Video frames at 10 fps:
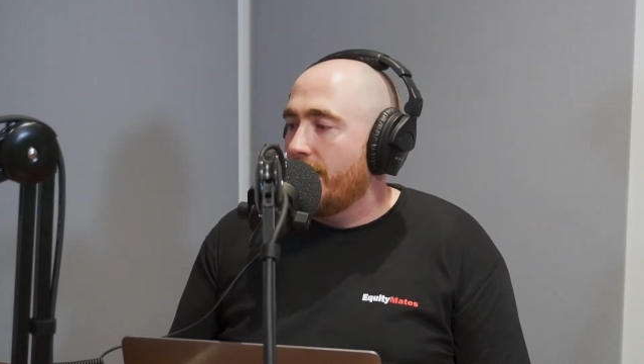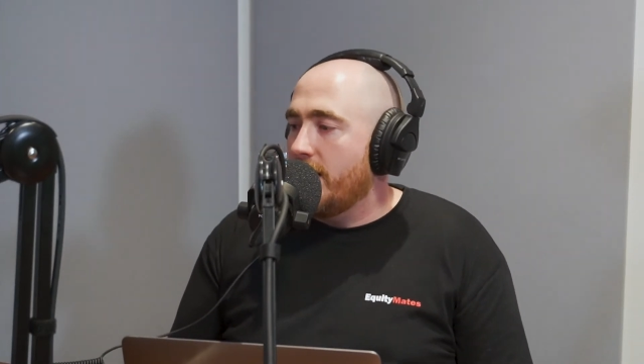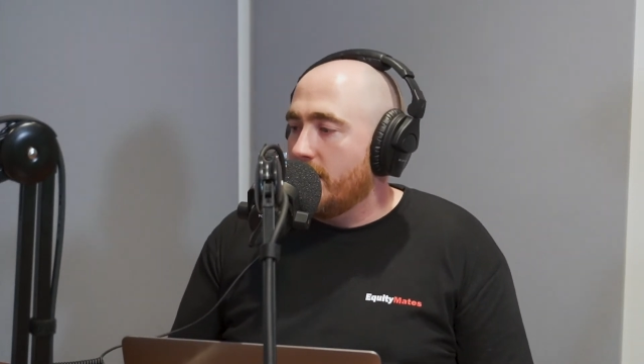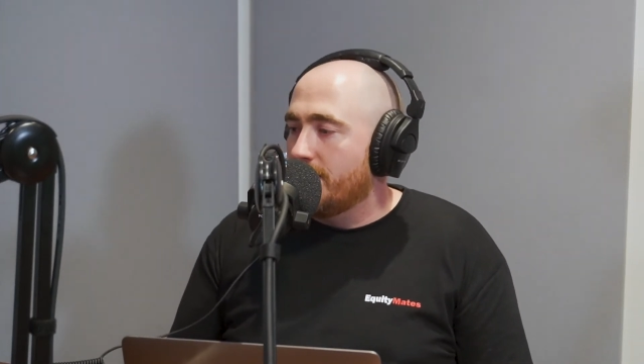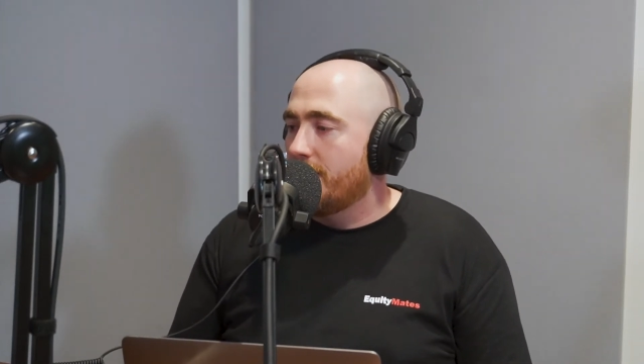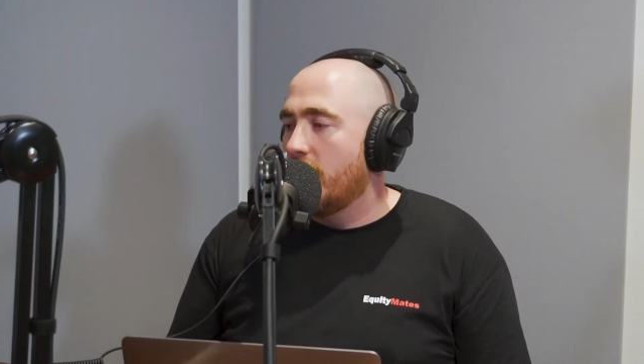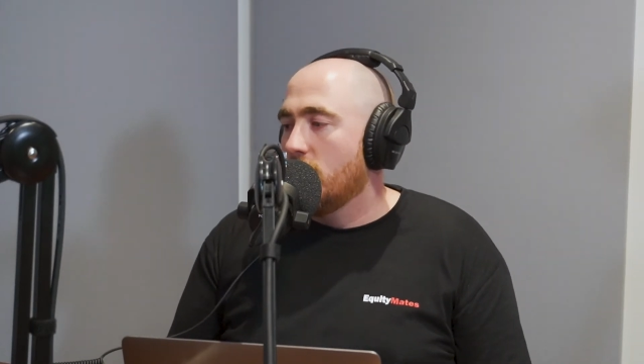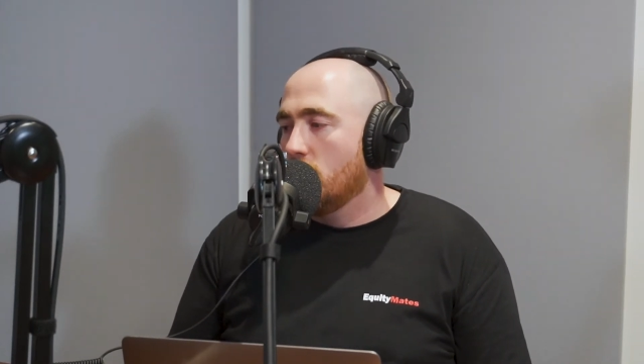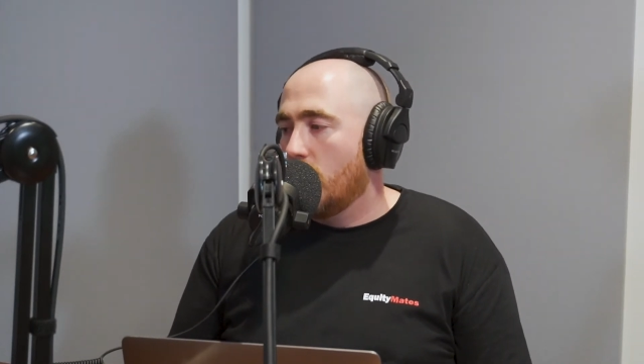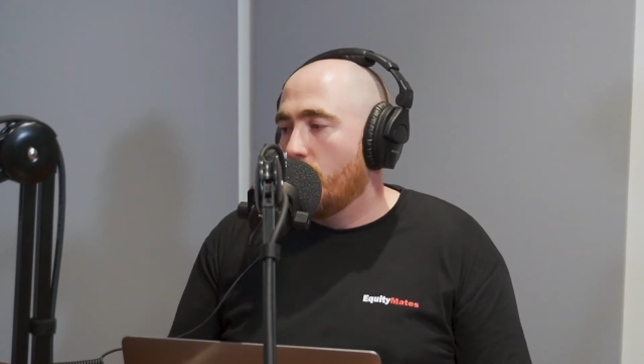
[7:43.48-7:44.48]
If a
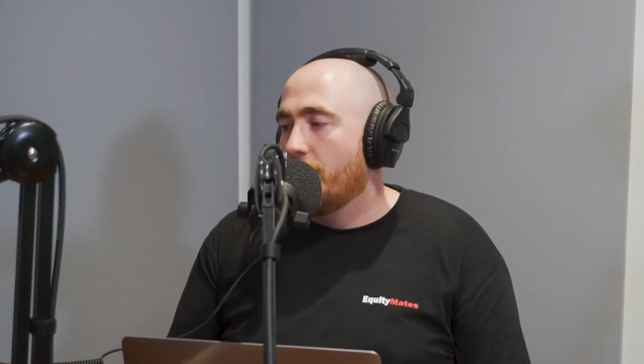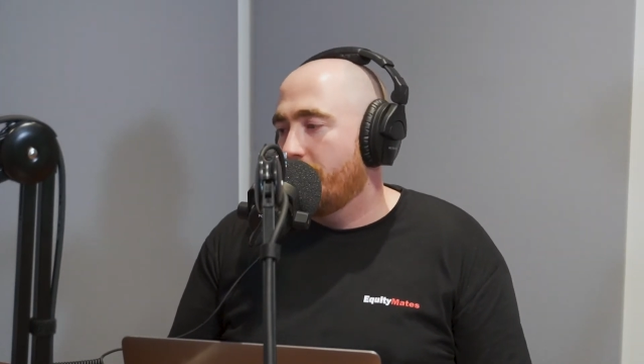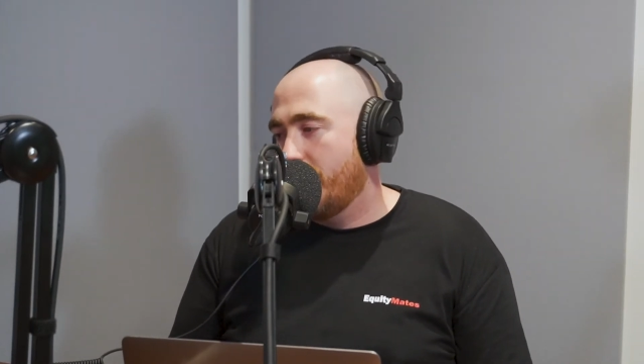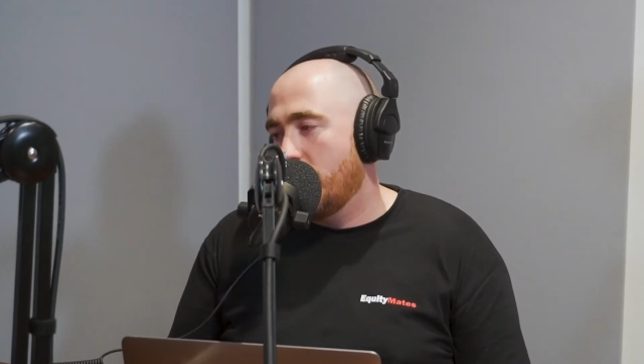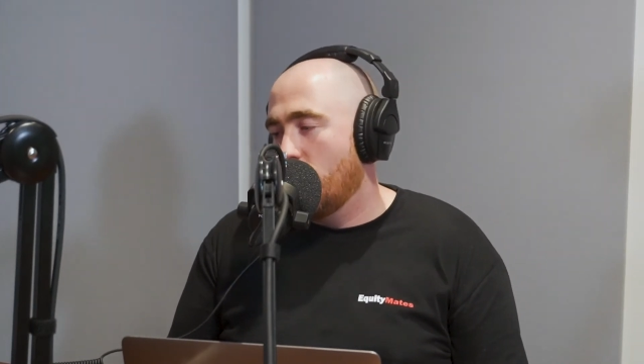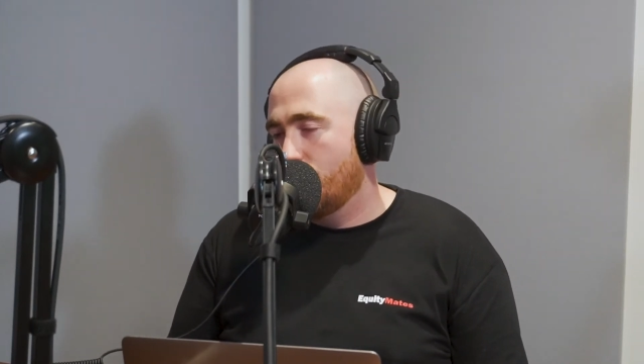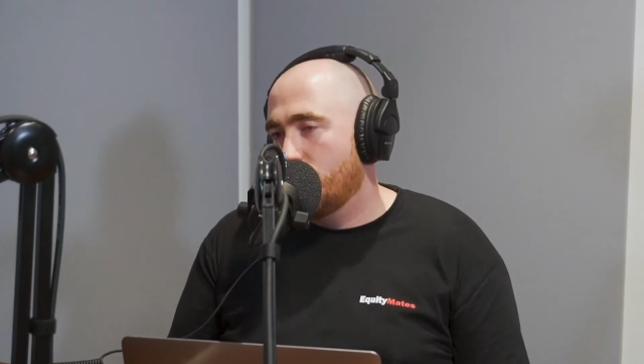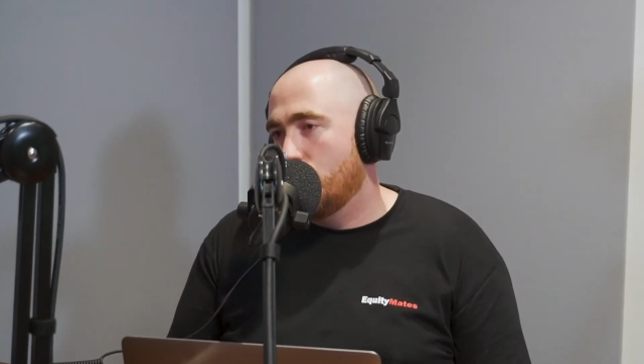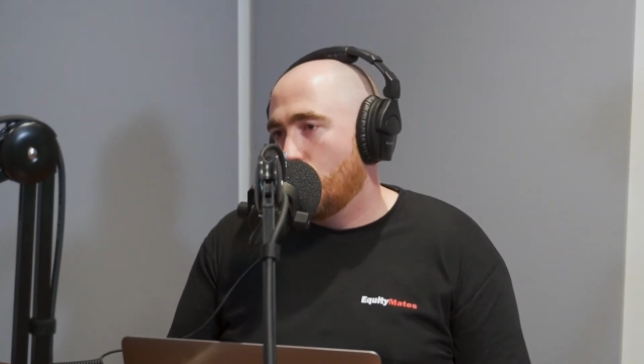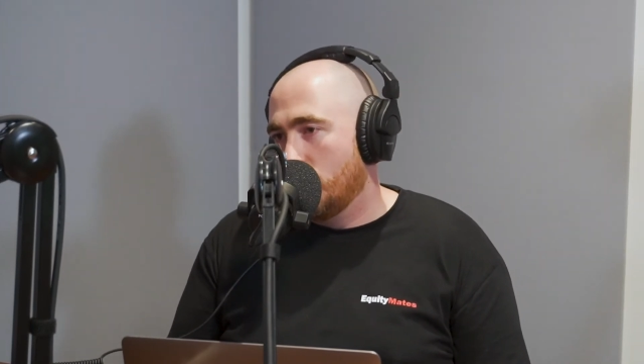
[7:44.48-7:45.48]
lower fee
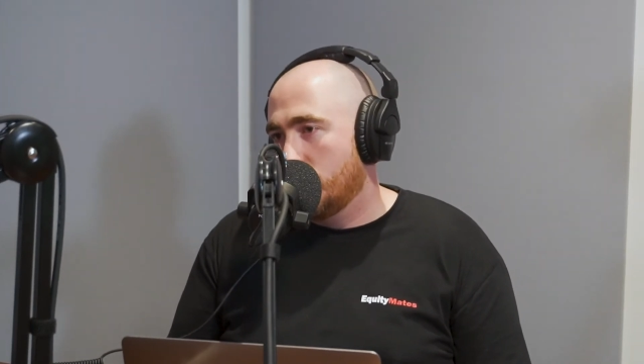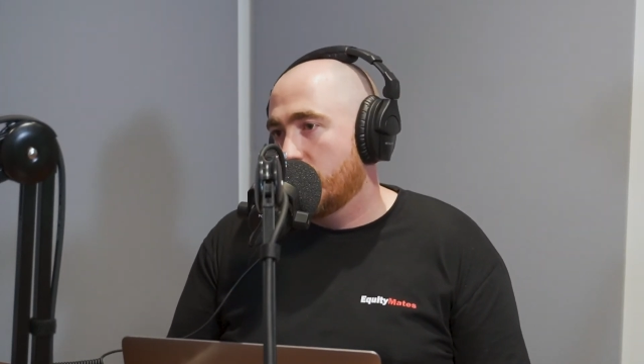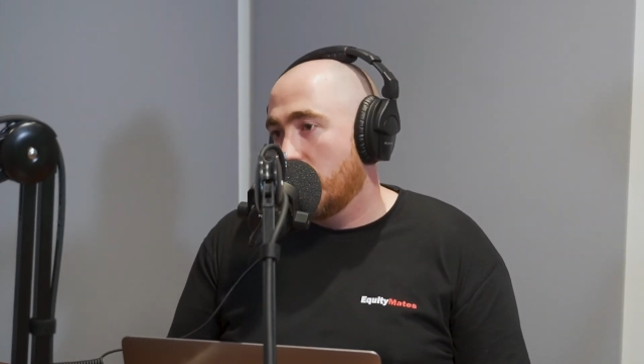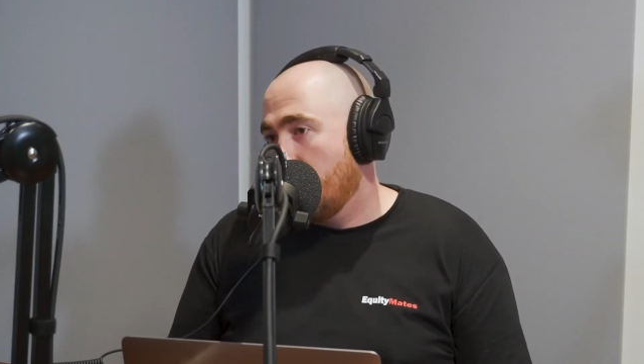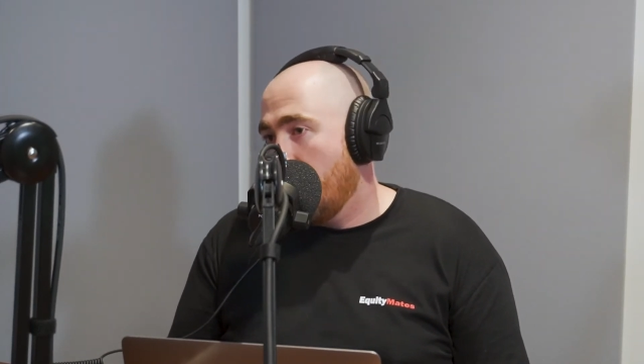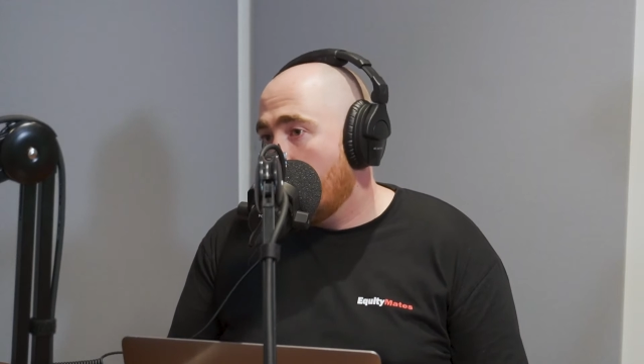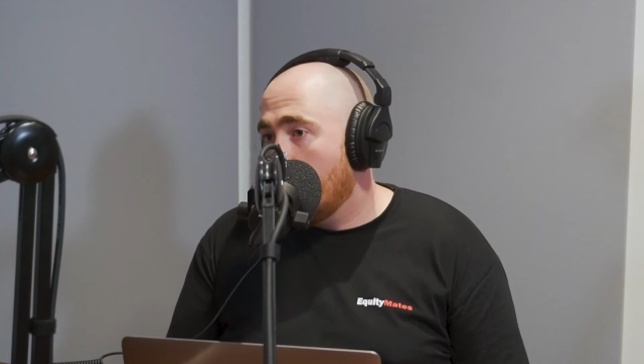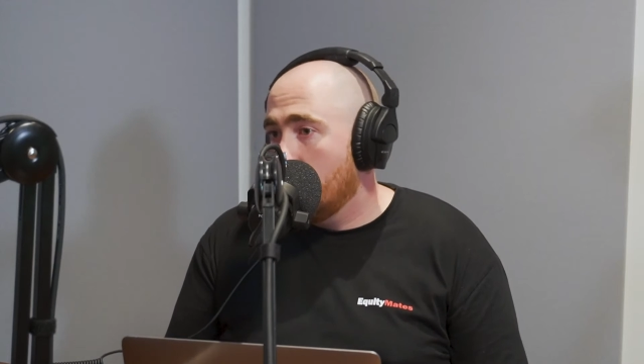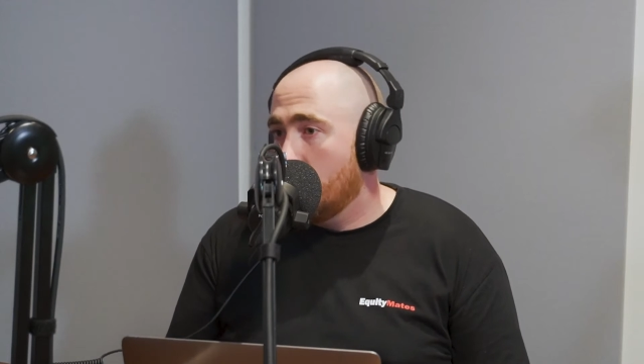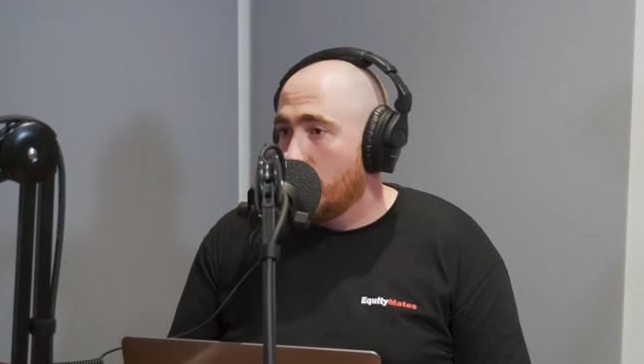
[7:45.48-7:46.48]
option was to come out,